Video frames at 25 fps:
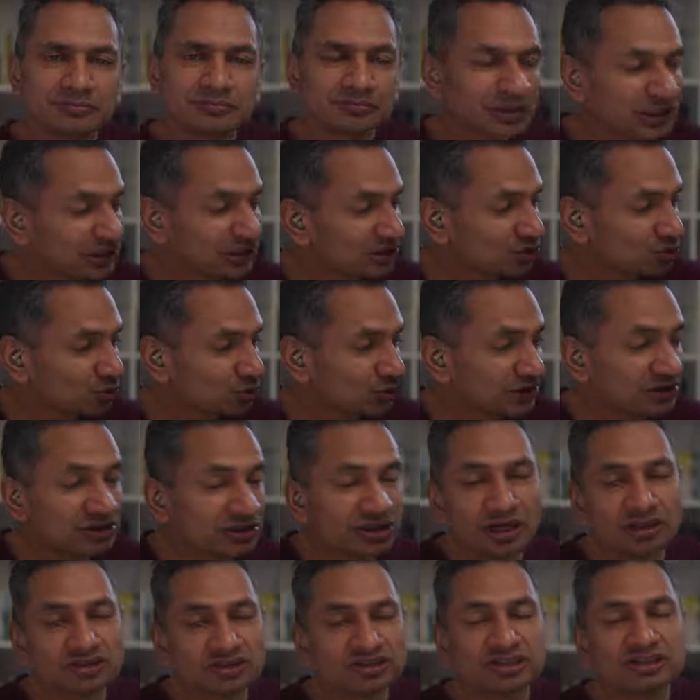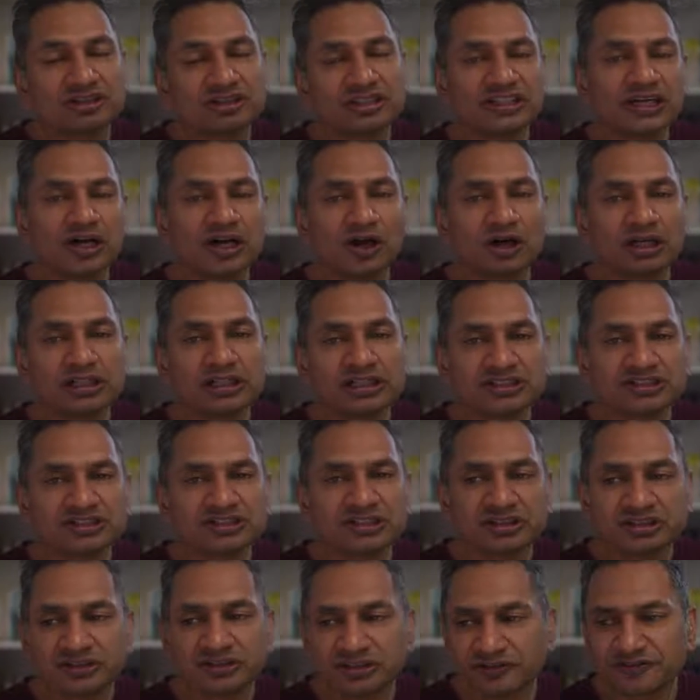Because we're not the
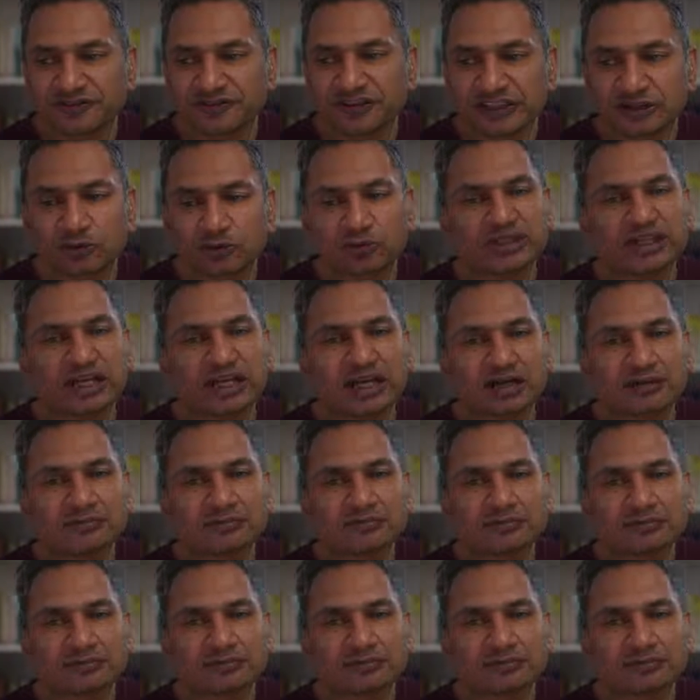oiks you think we are.